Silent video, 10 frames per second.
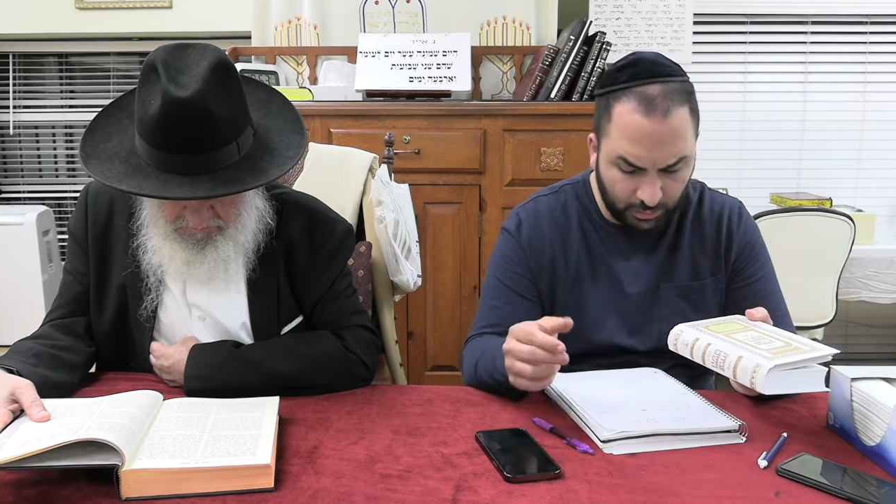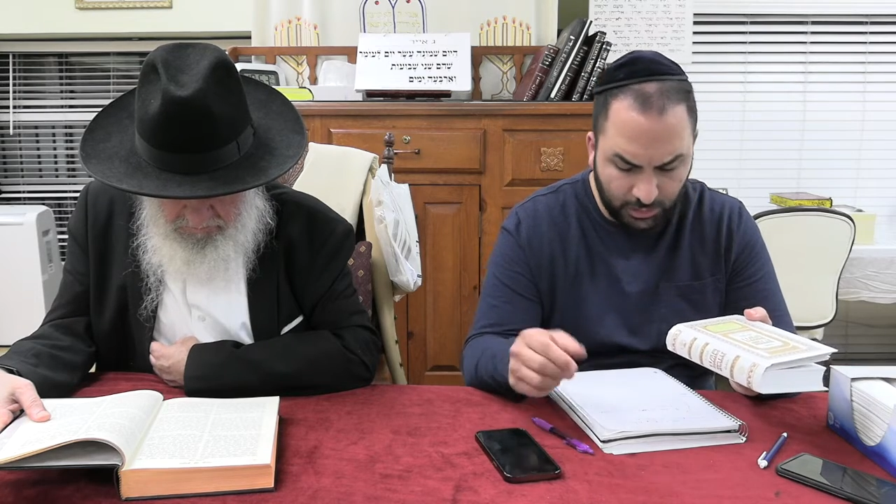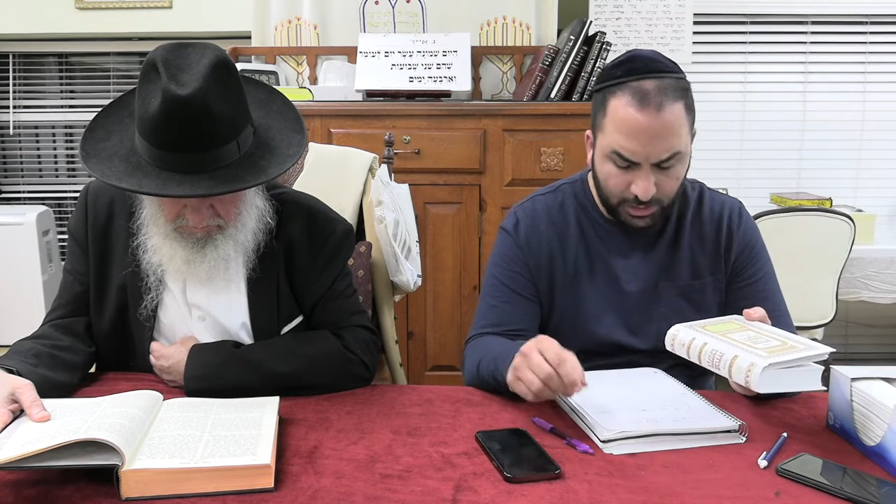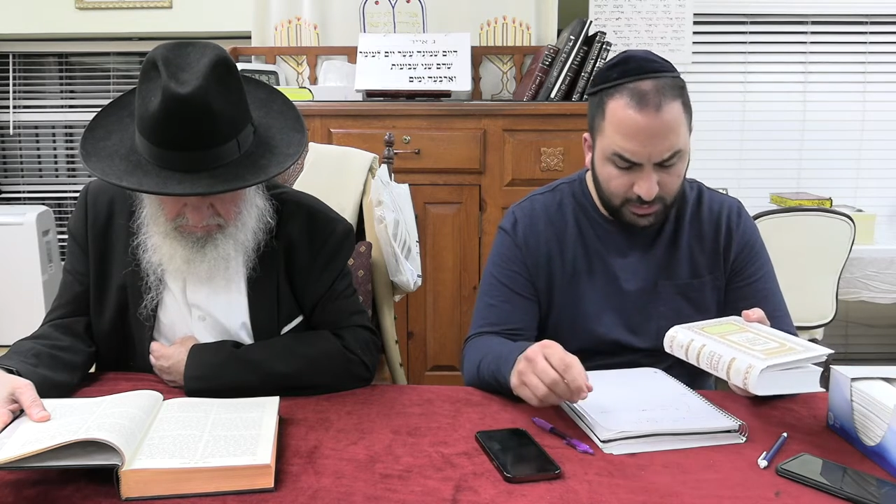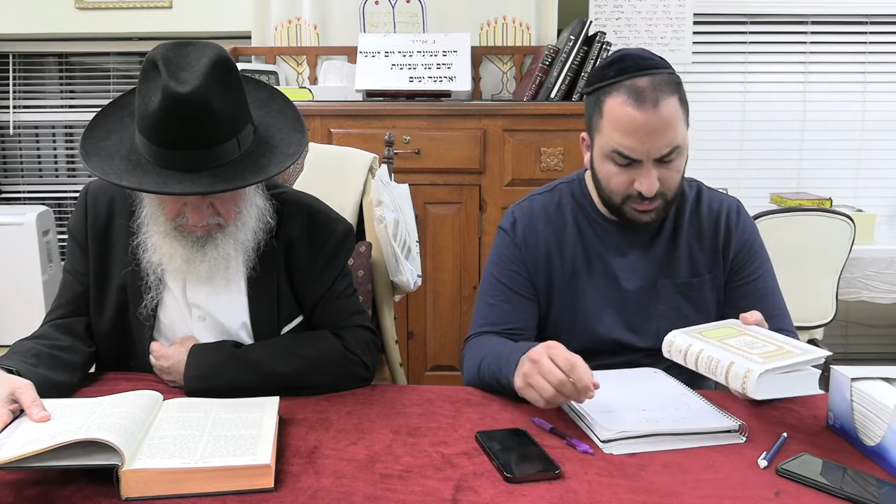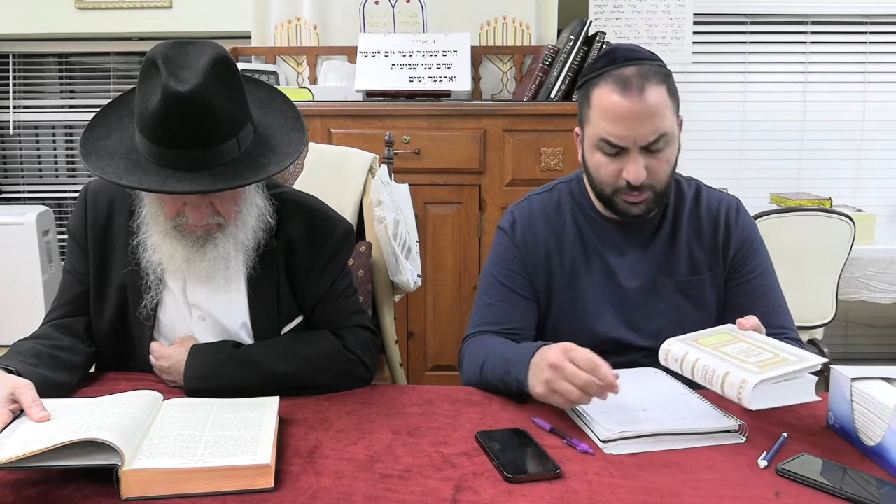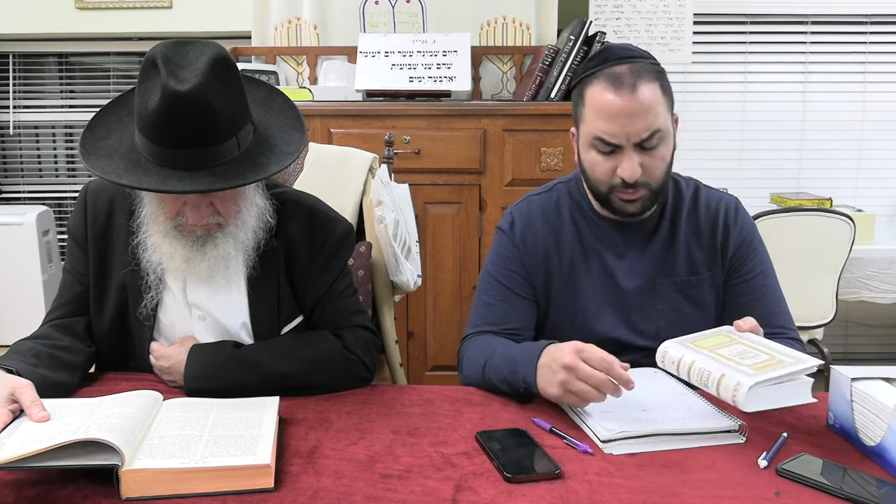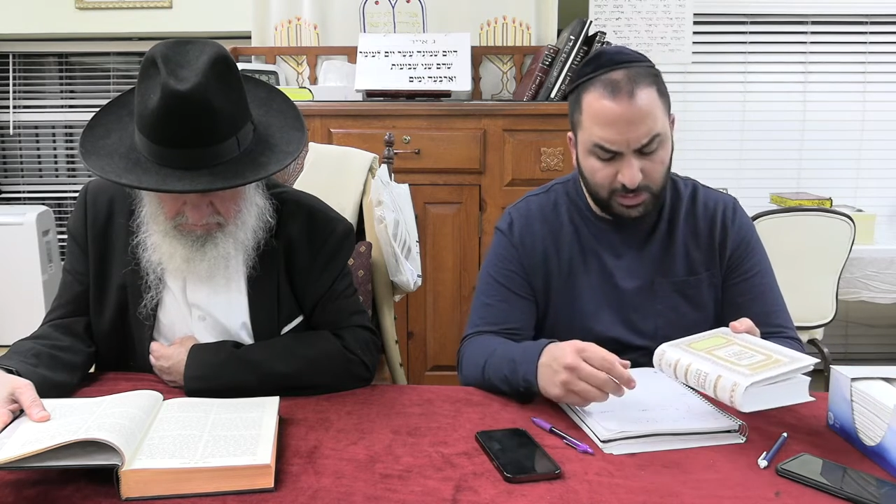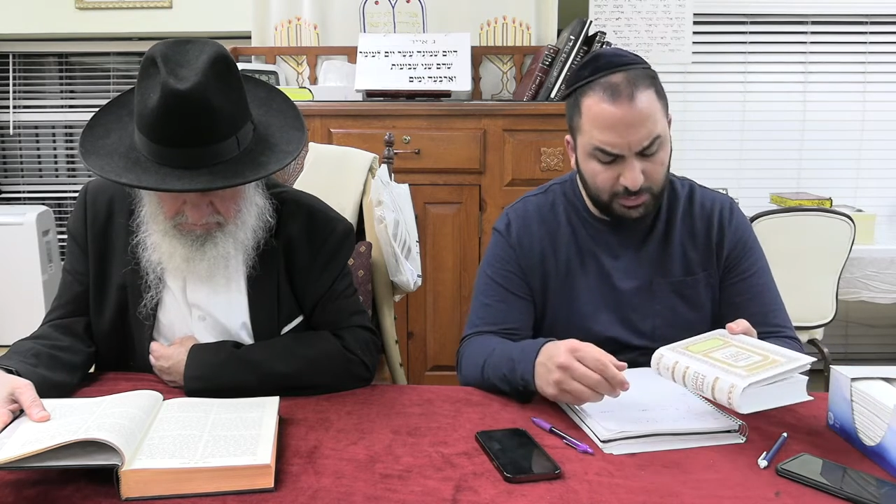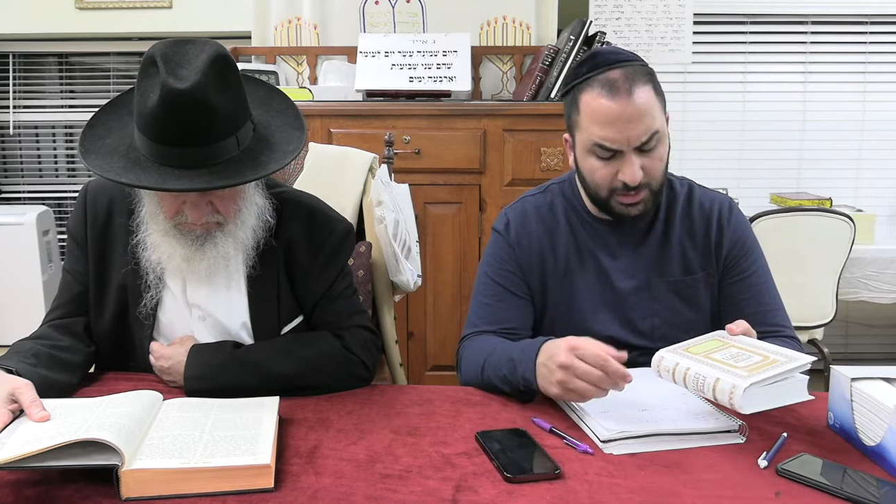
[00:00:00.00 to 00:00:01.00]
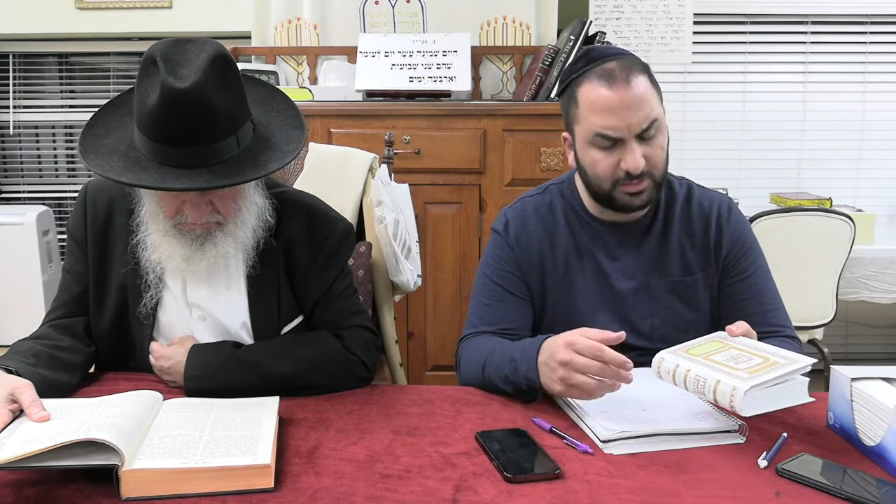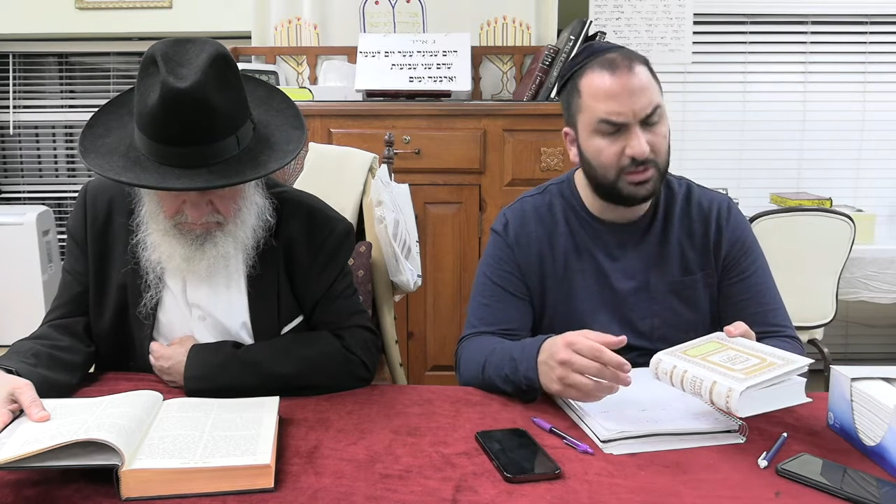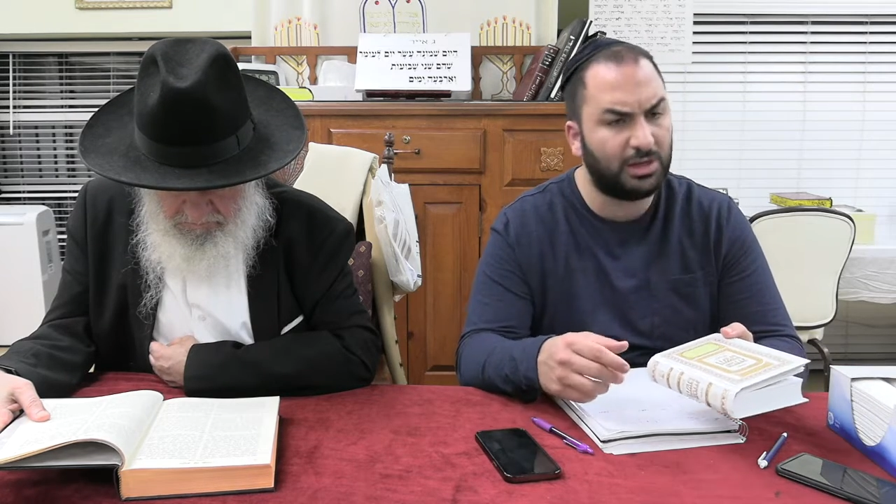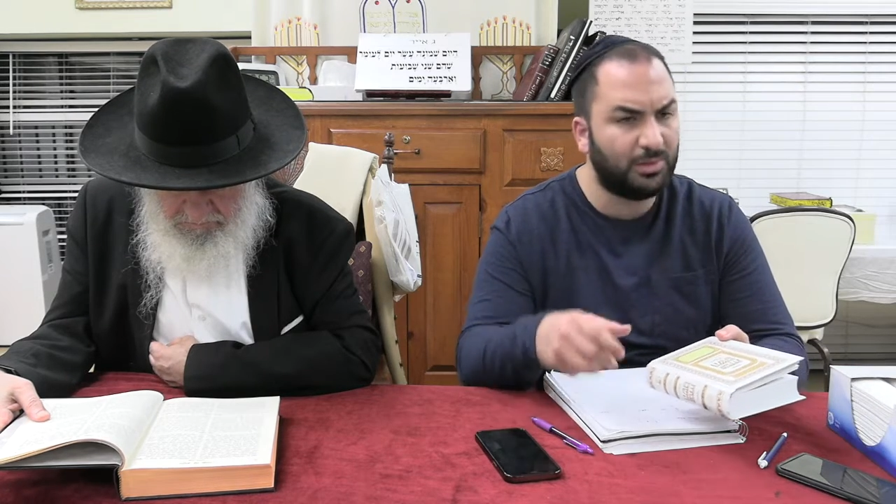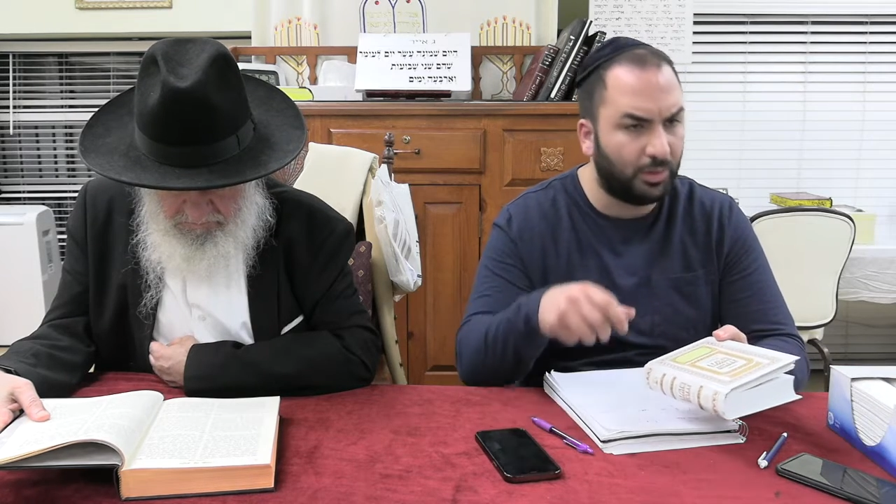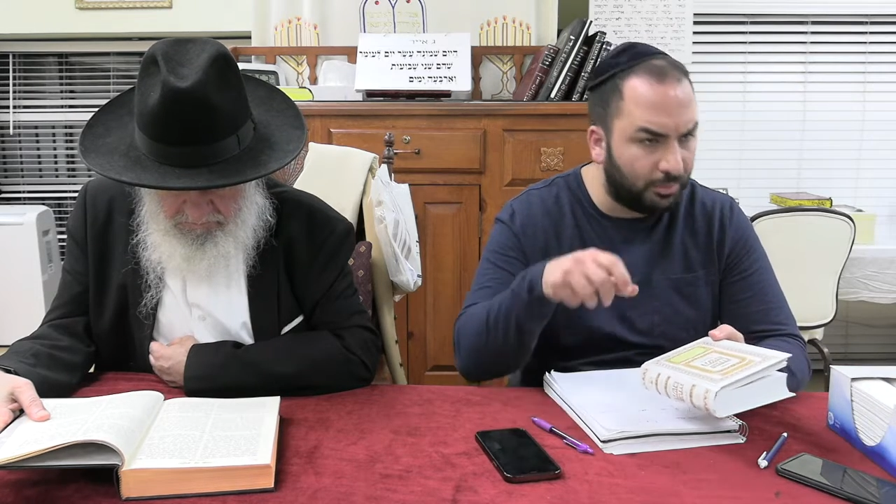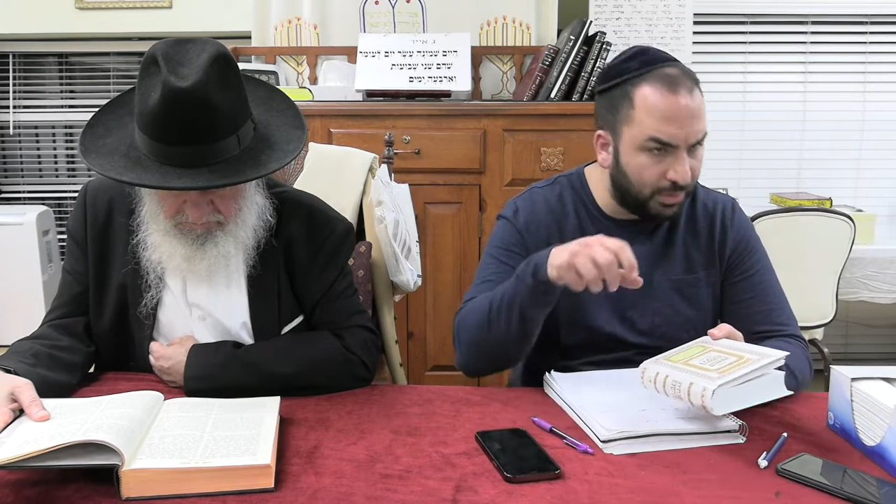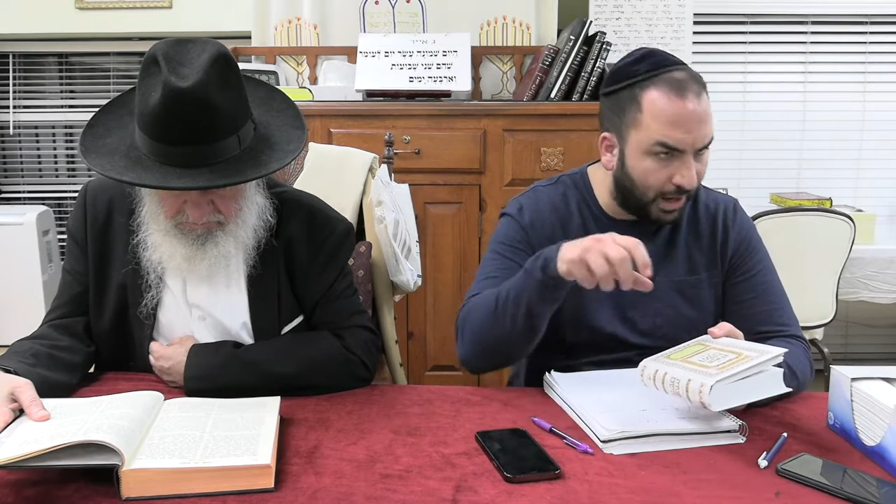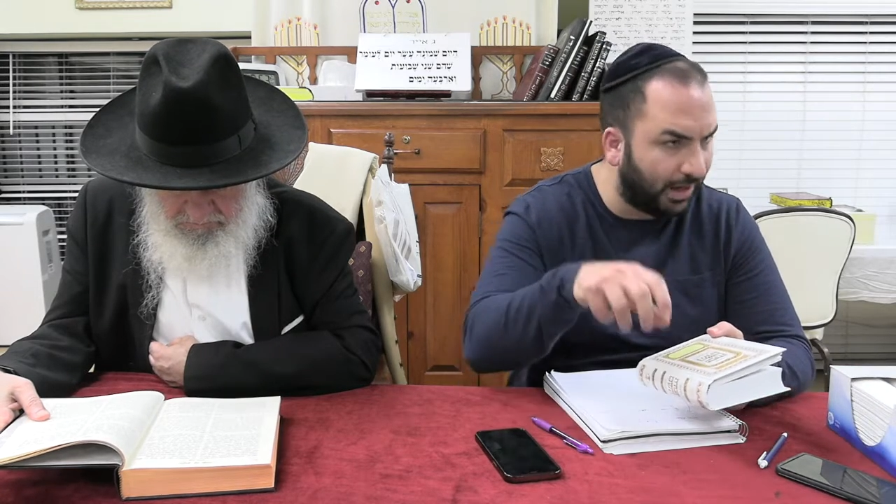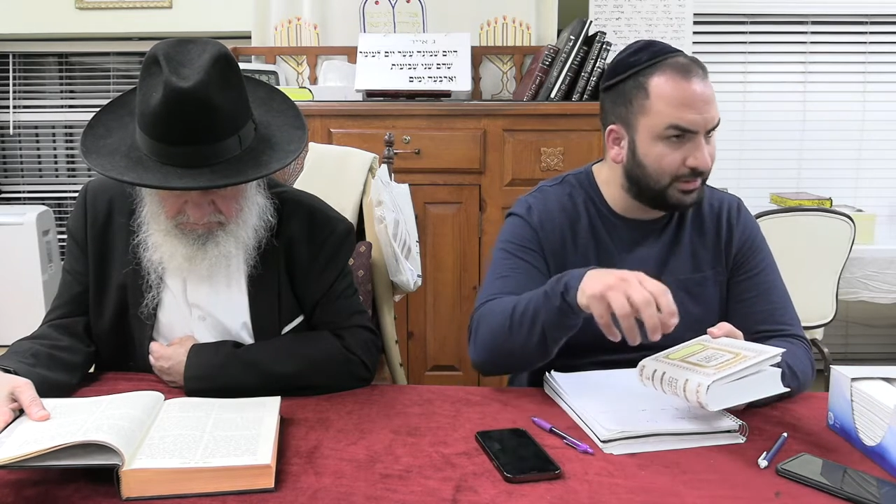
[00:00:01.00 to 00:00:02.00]
he said there was really big sneaking that were
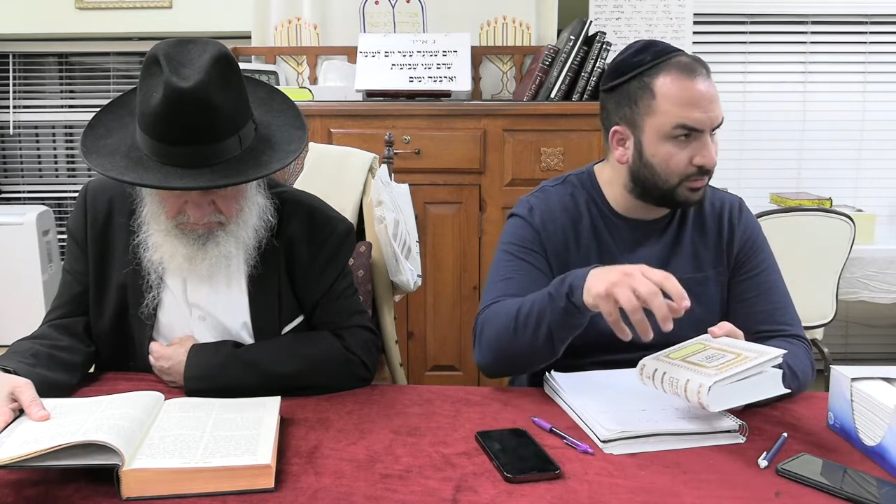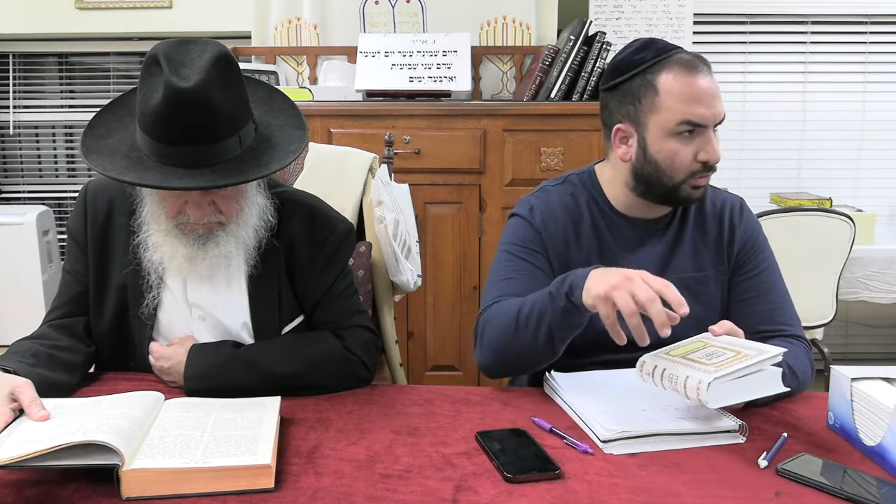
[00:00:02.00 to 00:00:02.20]
behind this